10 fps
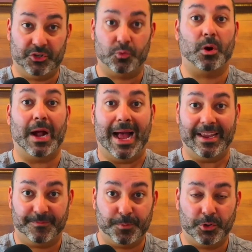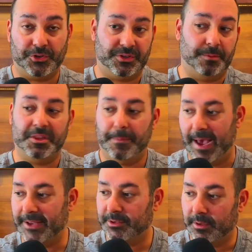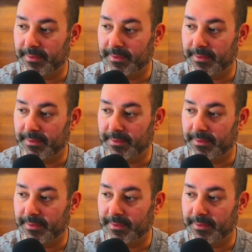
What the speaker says: which is where I have purchased them in the past.